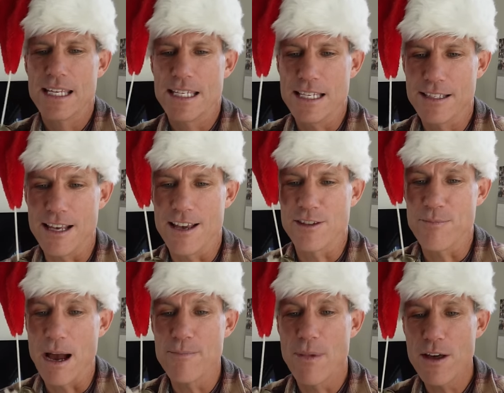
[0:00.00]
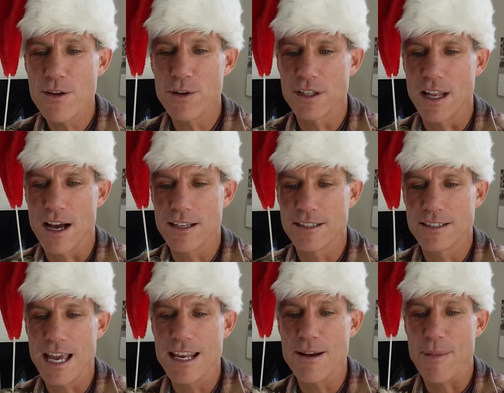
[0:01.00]
He says, "My mother-in-law
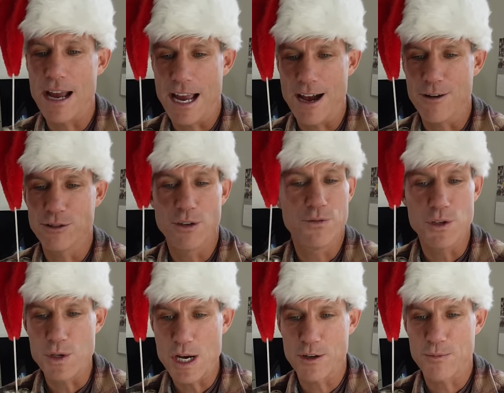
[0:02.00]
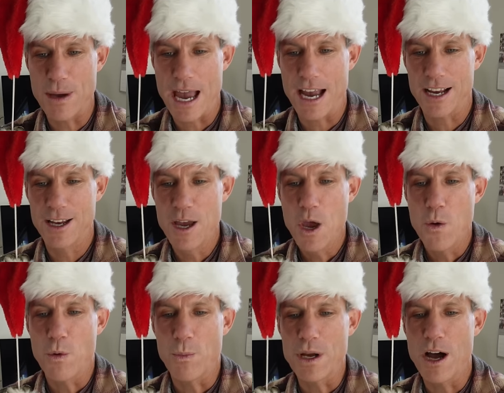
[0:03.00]
stayed at my house a few years back.
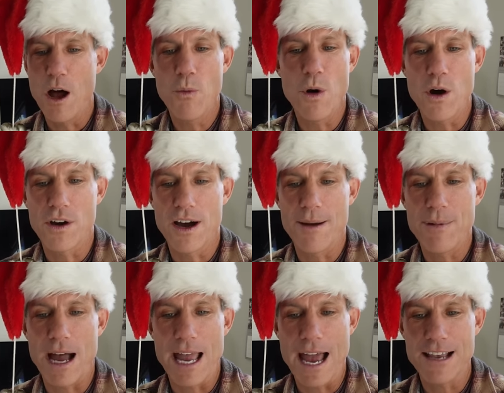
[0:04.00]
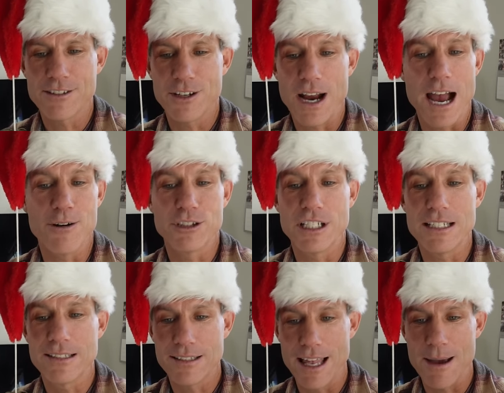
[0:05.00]
When we all woke up, I asked her how she
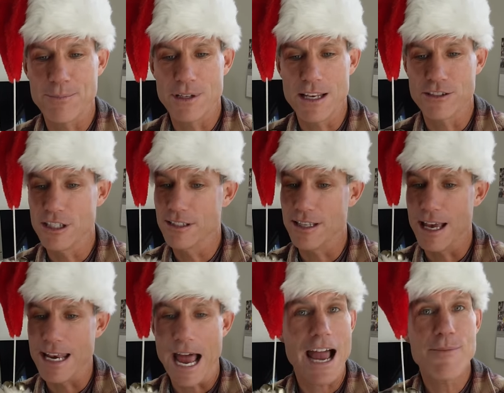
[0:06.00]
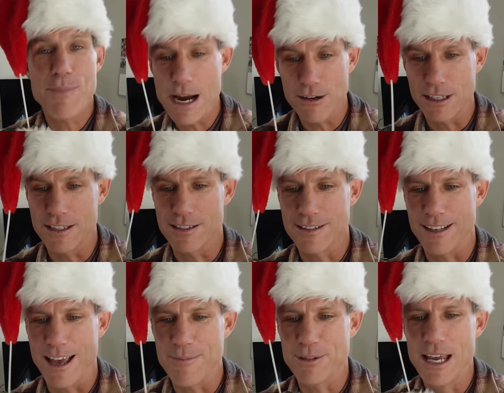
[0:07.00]
slept, and she said, 'I barely
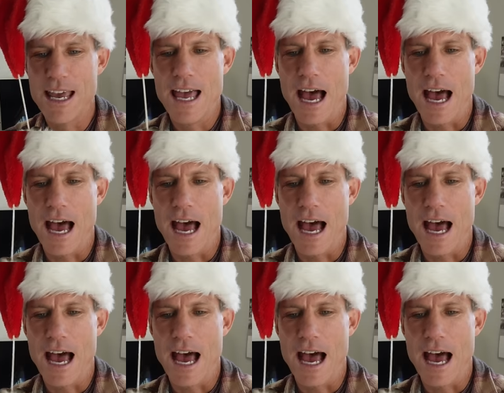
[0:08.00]
slept.'